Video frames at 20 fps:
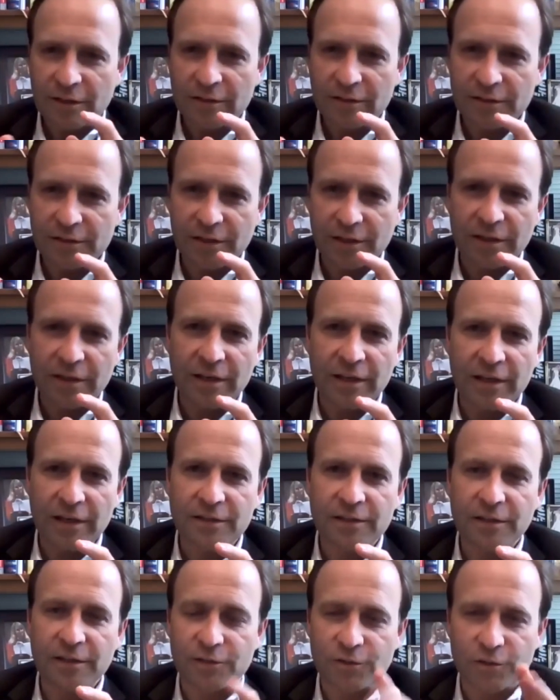does it
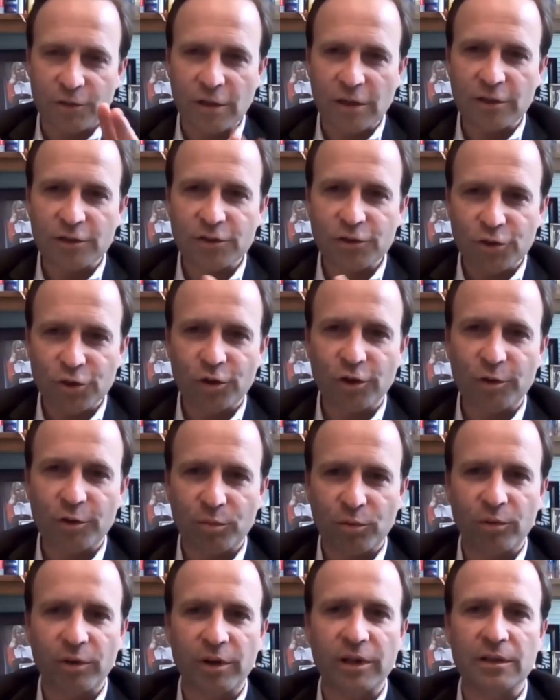connect in? So how does Turning
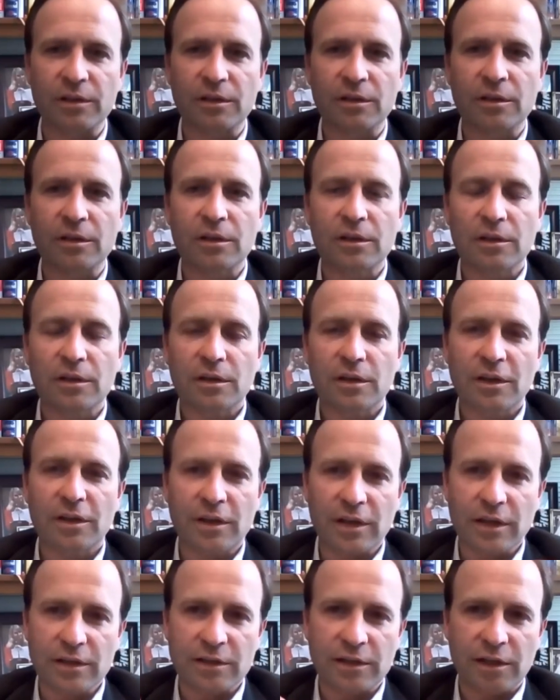Point
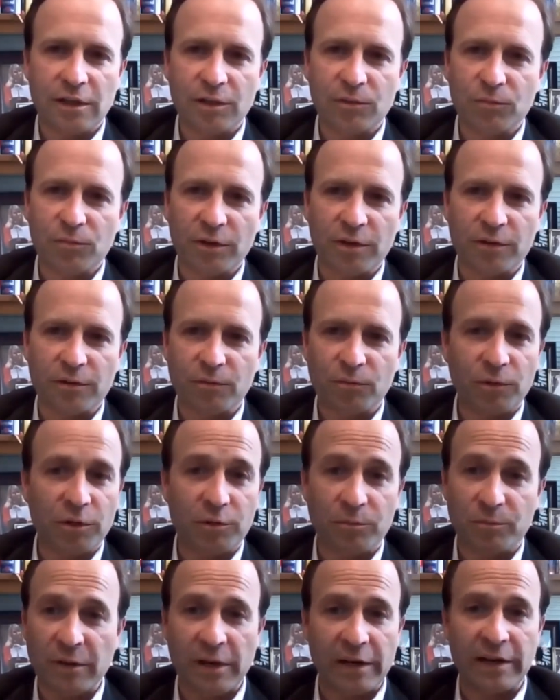connect in
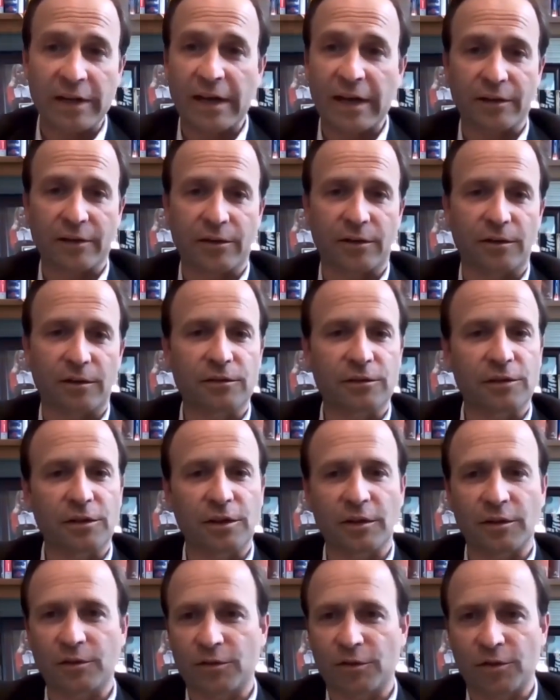with my doctors?
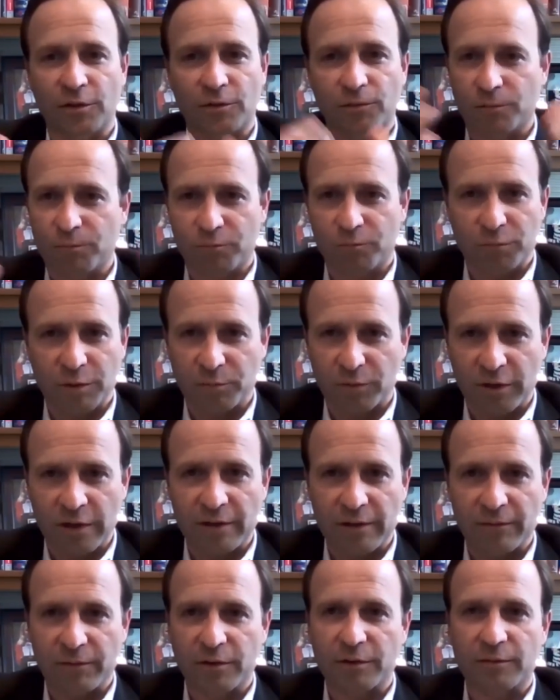People
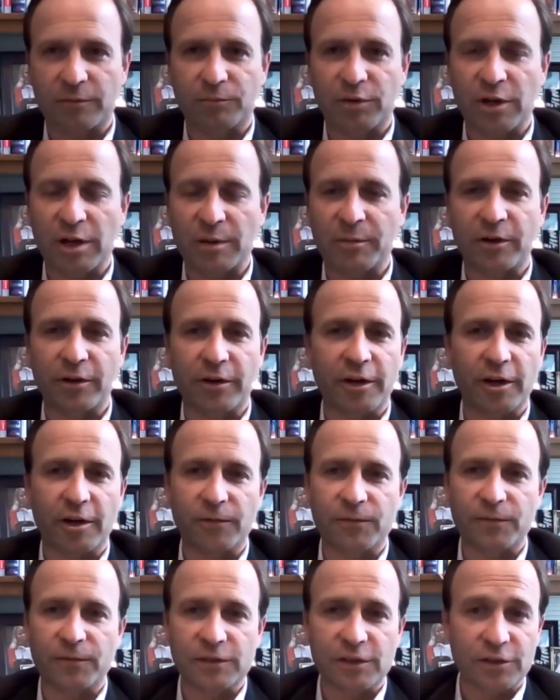have a primary care
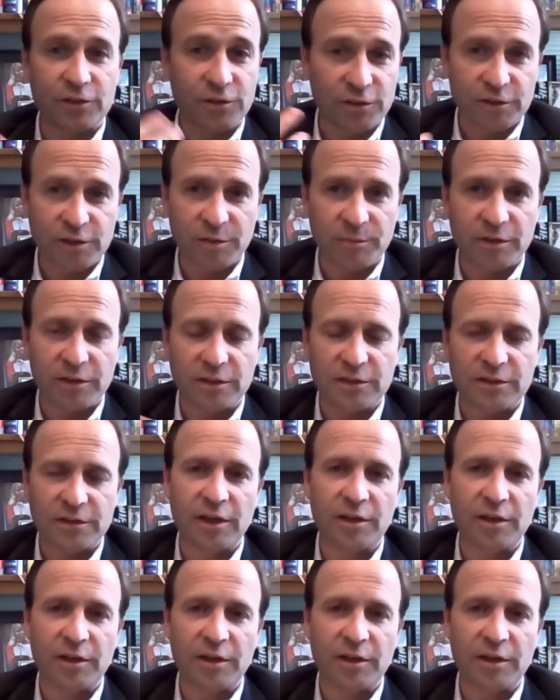physician or somebody that's